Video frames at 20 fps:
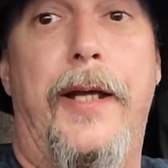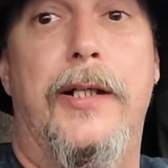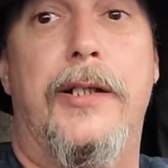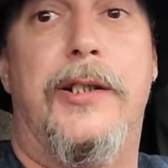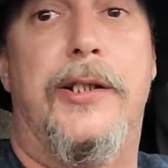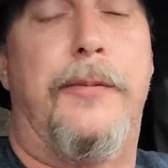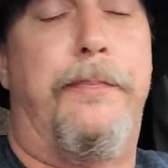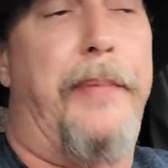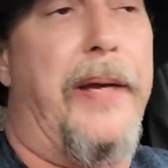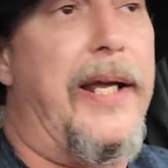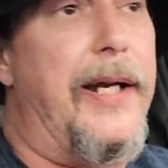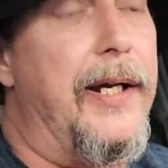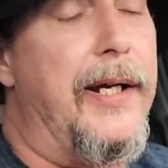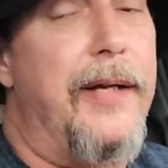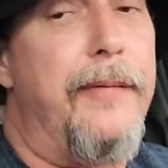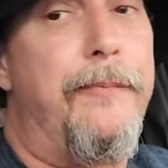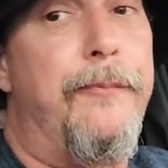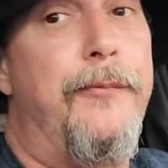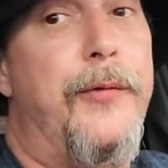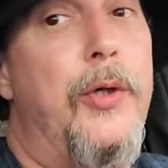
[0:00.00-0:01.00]
spending
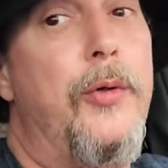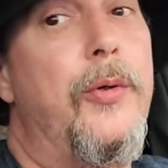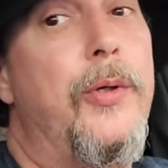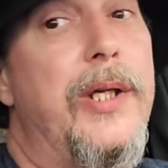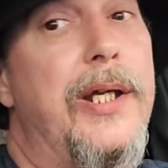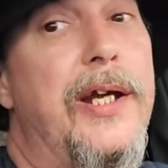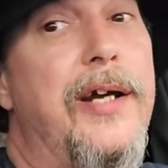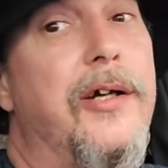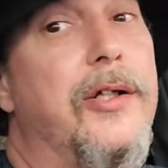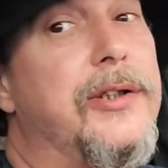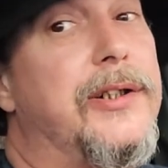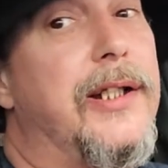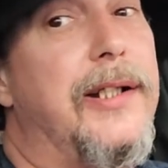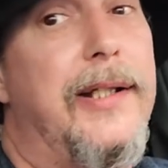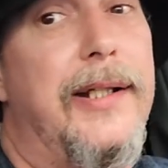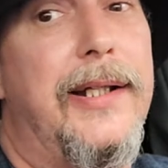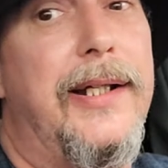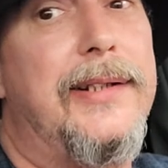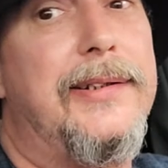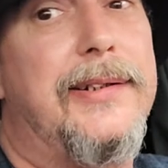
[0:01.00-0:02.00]
a few years
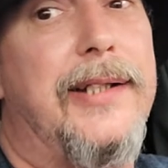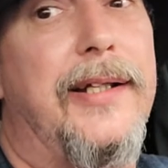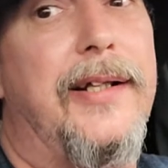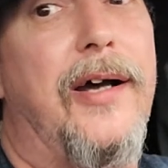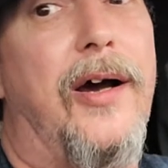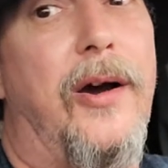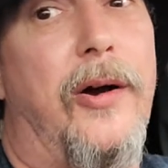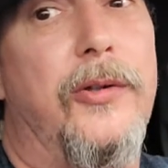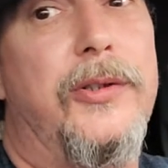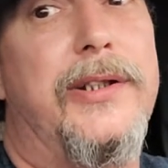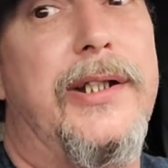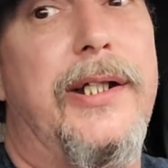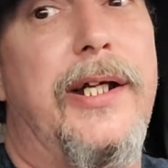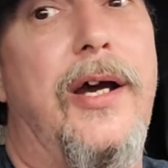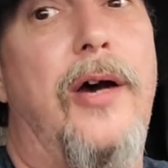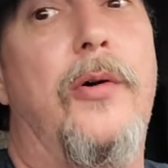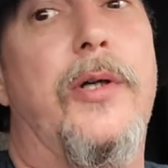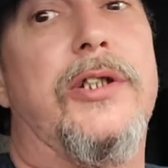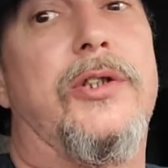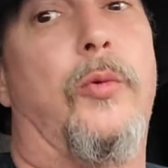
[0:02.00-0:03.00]
at least in the
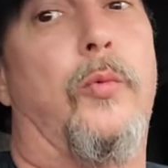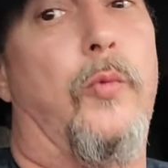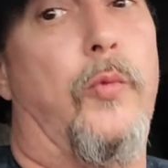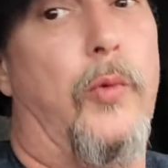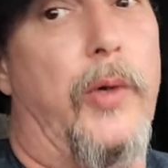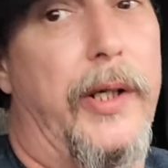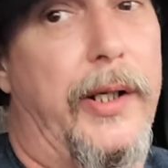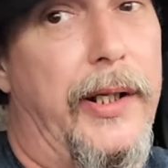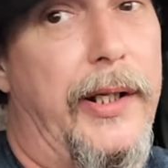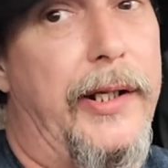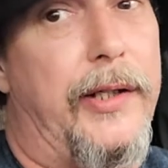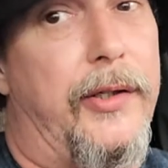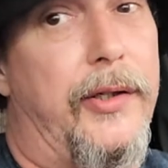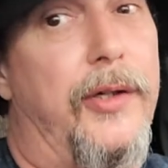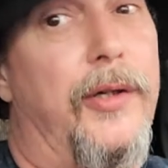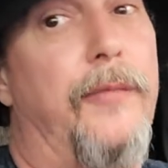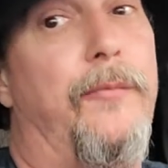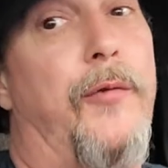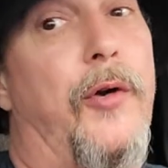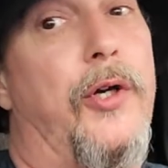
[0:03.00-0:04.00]
OTO is really
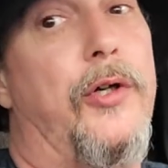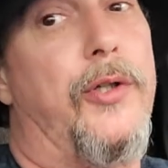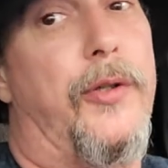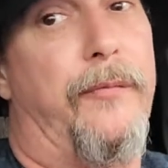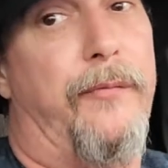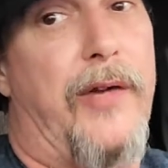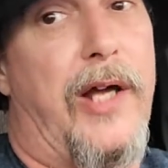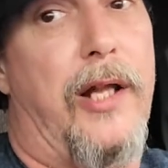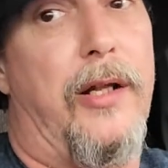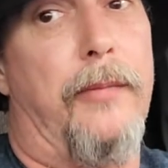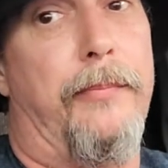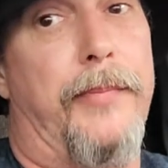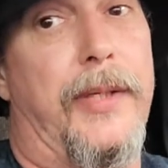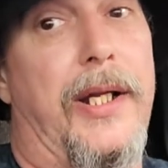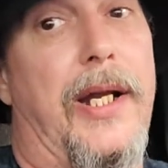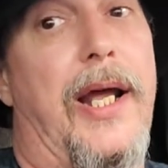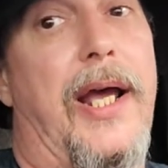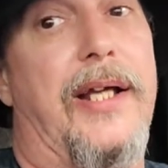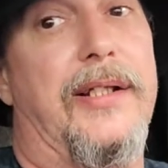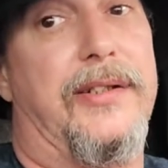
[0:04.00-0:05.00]
good for your
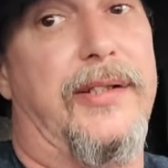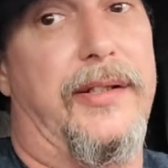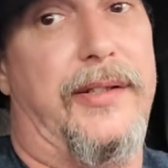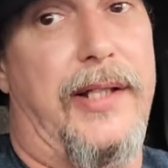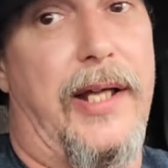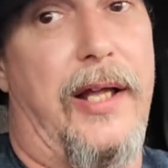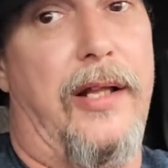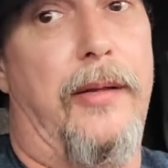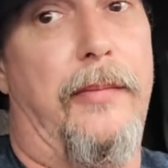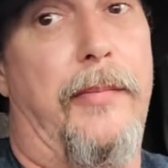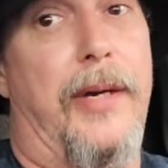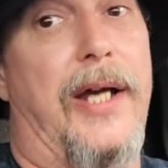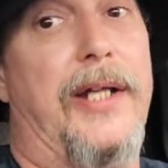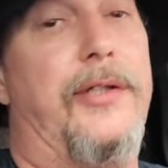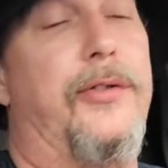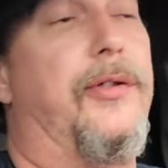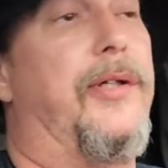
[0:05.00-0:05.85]
development as a Thelemite.